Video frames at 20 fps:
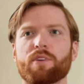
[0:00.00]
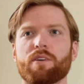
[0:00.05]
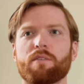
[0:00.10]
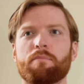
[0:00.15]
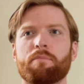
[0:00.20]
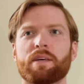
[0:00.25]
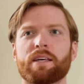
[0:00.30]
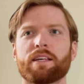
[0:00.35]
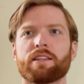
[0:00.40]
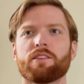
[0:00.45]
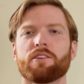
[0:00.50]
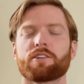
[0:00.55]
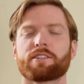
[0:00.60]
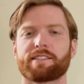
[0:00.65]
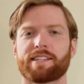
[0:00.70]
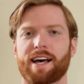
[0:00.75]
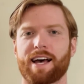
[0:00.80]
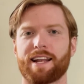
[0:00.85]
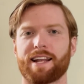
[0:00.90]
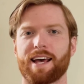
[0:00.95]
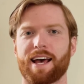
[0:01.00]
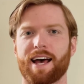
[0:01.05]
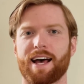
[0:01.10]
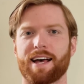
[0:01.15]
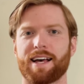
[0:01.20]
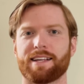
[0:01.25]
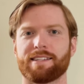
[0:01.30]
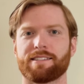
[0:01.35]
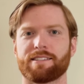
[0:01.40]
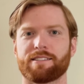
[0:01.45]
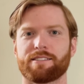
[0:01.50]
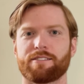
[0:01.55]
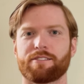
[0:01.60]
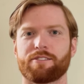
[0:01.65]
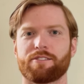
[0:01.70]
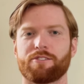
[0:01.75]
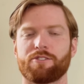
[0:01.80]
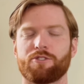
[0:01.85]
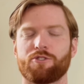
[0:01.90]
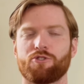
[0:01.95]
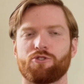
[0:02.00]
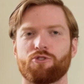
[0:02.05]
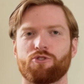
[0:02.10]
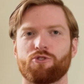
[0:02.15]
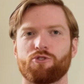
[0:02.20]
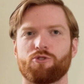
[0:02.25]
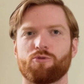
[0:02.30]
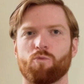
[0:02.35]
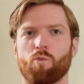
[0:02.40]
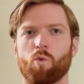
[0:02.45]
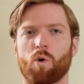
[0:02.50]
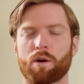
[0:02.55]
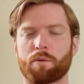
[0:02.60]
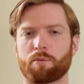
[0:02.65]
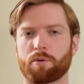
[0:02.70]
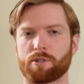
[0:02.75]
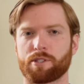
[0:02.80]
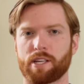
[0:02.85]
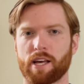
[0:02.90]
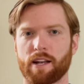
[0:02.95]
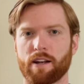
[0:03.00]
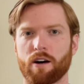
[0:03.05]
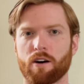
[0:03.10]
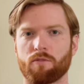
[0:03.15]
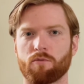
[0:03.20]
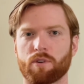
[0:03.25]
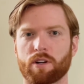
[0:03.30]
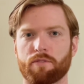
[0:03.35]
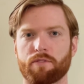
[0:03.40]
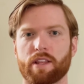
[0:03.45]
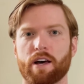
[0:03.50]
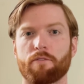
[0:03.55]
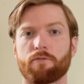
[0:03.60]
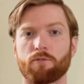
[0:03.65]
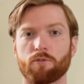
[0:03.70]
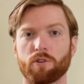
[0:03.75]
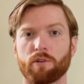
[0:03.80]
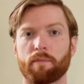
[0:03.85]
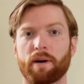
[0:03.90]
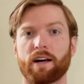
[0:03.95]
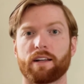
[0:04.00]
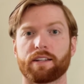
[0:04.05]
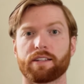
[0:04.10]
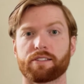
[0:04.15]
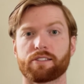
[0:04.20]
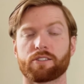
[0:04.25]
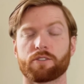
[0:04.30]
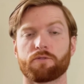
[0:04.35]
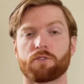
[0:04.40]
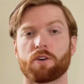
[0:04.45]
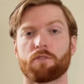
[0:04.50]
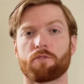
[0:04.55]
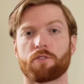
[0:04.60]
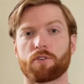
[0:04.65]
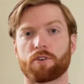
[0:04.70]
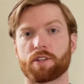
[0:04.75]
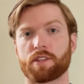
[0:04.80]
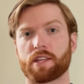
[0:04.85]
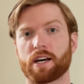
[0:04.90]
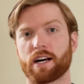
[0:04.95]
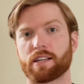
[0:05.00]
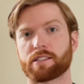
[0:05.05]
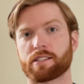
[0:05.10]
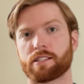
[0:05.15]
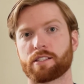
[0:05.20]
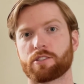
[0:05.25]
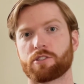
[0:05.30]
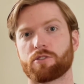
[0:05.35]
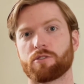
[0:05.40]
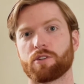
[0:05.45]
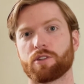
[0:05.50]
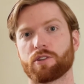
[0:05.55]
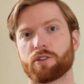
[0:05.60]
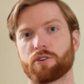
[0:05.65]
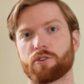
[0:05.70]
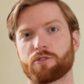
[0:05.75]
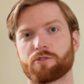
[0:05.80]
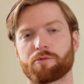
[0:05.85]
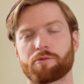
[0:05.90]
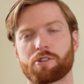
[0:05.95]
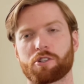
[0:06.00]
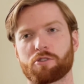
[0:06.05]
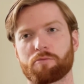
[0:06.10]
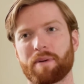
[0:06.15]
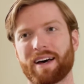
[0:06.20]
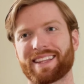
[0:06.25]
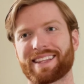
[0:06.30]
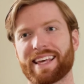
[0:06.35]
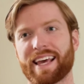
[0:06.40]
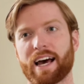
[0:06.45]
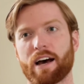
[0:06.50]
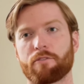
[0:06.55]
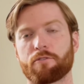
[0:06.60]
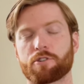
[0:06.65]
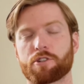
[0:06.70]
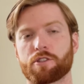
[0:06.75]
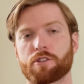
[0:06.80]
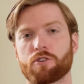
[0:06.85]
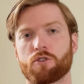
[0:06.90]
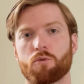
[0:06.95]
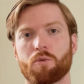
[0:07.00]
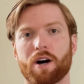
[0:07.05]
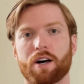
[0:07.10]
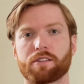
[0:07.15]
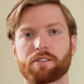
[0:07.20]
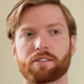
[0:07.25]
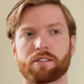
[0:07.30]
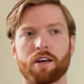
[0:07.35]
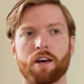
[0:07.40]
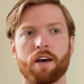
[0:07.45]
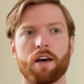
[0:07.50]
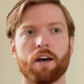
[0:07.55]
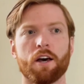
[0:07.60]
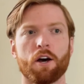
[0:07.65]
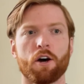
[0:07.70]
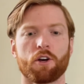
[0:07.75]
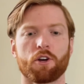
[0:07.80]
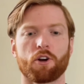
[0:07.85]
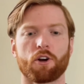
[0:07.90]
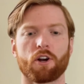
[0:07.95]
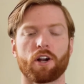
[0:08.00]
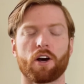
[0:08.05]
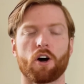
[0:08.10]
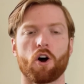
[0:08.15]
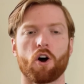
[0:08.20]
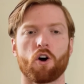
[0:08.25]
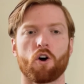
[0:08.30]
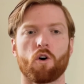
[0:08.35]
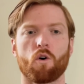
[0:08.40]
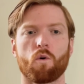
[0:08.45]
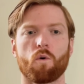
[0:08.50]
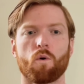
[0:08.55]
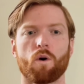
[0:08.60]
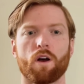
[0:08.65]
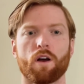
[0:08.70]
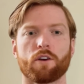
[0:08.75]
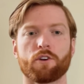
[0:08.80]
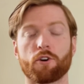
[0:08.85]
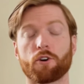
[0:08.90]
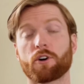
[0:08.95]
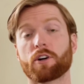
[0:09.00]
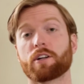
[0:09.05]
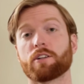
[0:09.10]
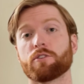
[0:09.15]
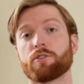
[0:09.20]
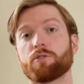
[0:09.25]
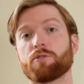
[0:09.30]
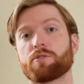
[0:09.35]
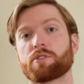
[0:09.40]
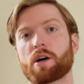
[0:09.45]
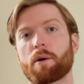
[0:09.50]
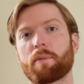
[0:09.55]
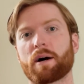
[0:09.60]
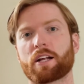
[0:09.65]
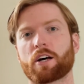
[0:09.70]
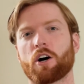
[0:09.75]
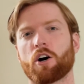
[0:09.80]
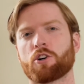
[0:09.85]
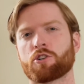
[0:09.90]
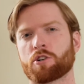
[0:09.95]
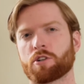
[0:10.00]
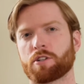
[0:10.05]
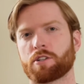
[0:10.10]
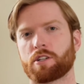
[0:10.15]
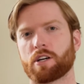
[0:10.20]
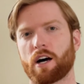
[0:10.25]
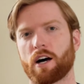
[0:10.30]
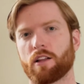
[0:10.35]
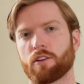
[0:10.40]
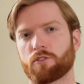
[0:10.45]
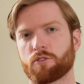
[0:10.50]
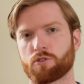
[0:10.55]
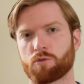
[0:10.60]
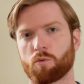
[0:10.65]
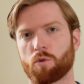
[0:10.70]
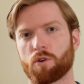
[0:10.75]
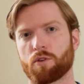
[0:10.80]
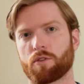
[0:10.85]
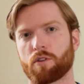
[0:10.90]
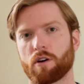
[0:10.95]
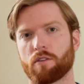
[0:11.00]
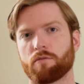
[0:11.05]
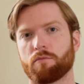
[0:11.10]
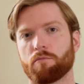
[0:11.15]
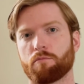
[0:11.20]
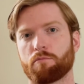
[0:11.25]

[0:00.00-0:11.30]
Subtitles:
being looked at as 1% of whatever that full amount is. So if you have 30,000 in student loans, which is about the average in the US, you're gonna lose about $100 worth of